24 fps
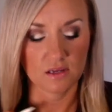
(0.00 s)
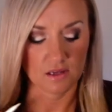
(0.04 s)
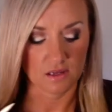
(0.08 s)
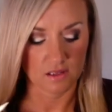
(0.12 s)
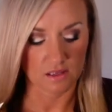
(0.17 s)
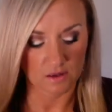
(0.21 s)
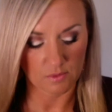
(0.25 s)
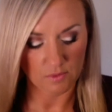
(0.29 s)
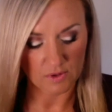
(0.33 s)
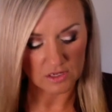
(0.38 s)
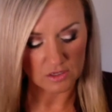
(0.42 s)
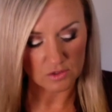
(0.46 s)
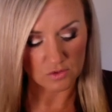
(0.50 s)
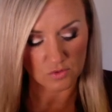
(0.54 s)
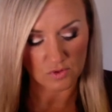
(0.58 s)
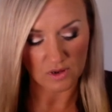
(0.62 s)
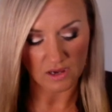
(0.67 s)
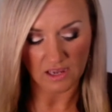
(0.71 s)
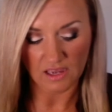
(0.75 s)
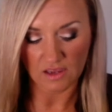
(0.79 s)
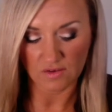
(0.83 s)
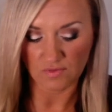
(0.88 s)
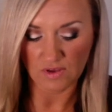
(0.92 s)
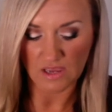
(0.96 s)
That way you do
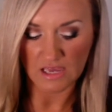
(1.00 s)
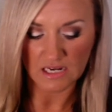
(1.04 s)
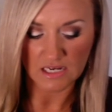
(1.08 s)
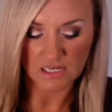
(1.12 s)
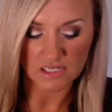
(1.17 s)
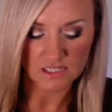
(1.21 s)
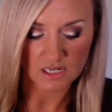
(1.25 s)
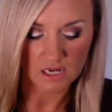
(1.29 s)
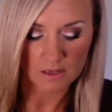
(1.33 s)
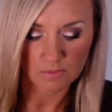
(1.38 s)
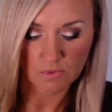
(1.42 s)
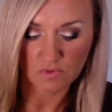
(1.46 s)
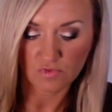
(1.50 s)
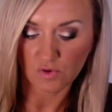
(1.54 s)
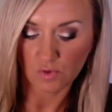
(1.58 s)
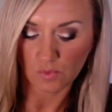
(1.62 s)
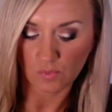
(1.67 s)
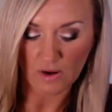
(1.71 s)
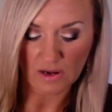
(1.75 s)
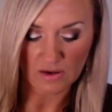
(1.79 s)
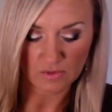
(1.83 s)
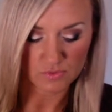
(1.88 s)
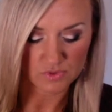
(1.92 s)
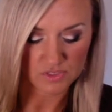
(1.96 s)
not have any type of a
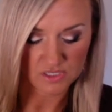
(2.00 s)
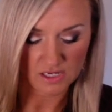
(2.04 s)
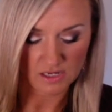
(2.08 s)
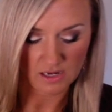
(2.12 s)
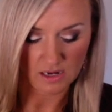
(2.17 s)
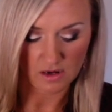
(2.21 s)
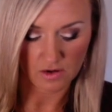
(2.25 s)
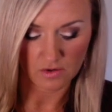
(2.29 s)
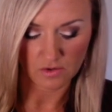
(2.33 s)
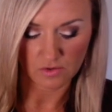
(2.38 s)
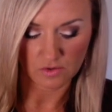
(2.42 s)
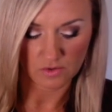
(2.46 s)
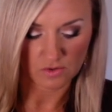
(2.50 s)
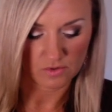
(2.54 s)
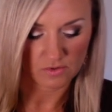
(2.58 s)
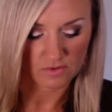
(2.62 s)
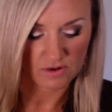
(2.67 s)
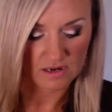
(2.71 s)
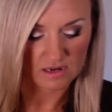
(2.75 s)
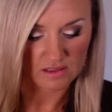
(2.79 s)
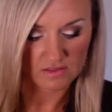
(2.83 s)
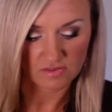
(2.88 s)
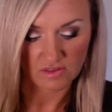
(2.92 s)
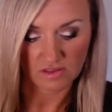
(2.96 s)
rounding error or
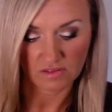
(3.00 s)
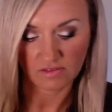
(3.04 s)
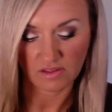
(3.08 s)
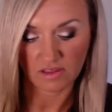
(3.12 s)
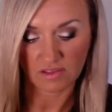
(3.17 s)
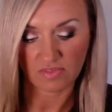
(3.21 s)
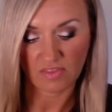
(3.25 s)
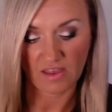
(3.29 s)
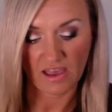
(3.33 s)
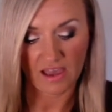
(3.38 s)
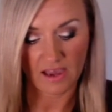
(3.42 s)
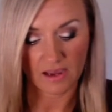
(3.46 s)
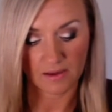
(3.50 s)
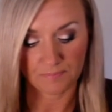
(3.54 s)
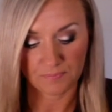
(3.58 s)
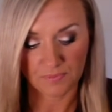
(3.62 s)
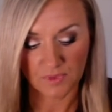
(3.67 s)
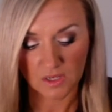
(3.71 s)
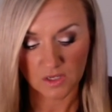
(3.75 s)
anything like that.